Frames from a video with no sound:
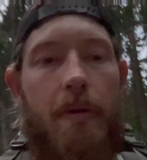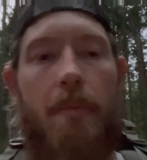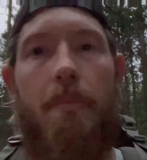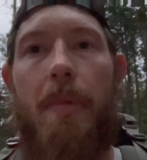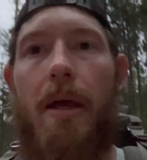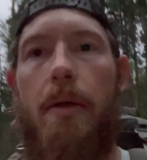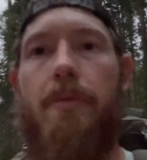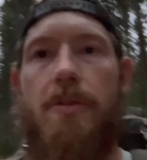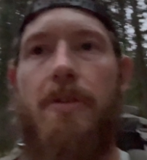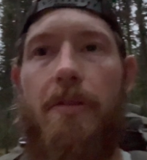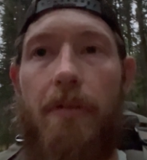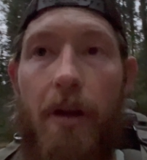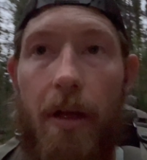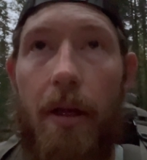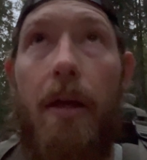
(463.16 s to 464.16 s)
backwards on
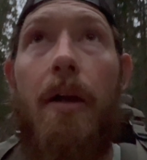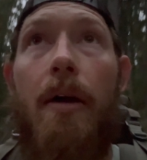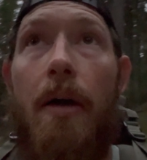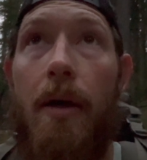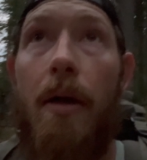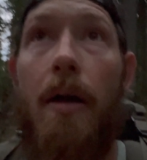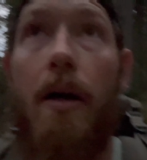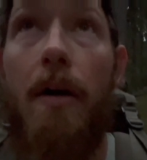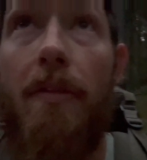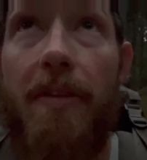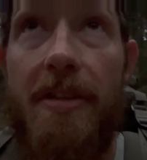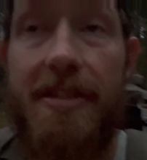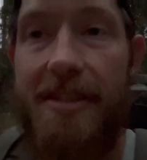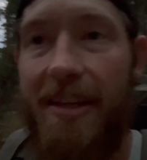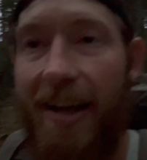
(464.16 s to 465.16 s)
the
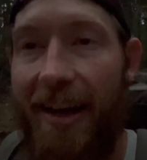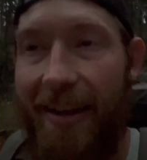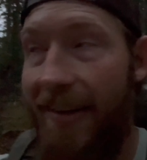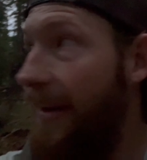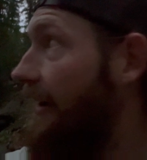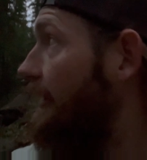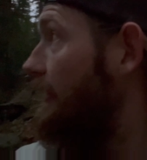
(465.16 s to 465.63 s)
sky now.